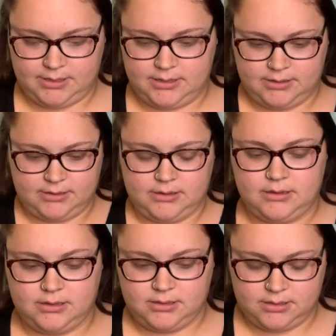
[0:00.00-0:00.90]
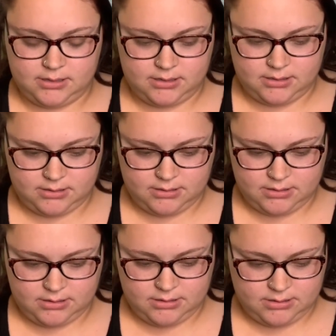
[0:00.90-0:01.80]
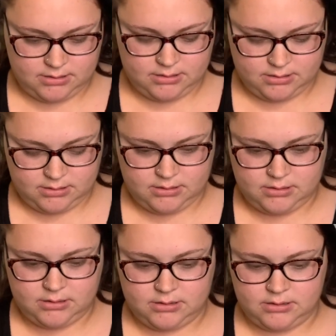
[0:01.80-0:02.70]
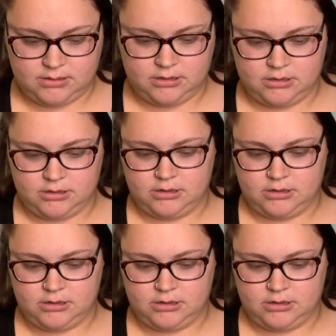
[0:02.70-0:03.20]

(silence)